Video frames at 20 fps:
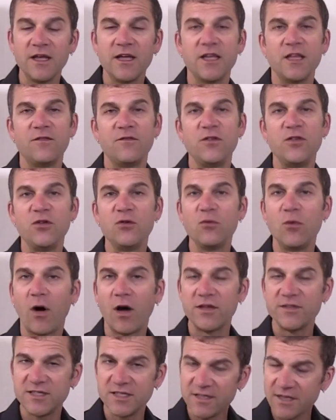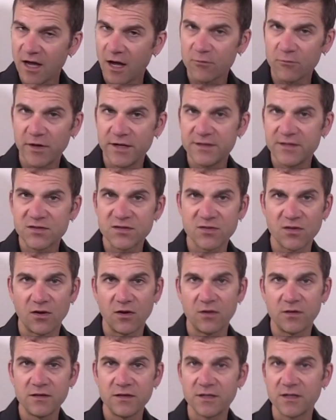if you did not write the
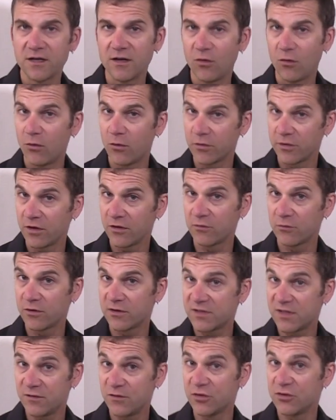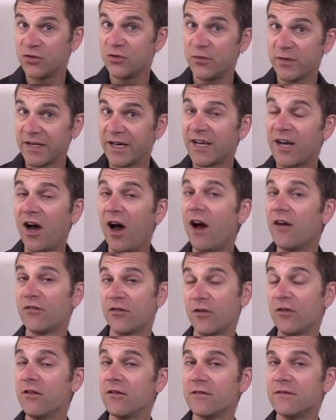song, or in other words, if you're doing a
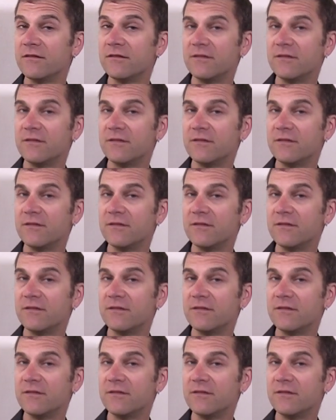cover,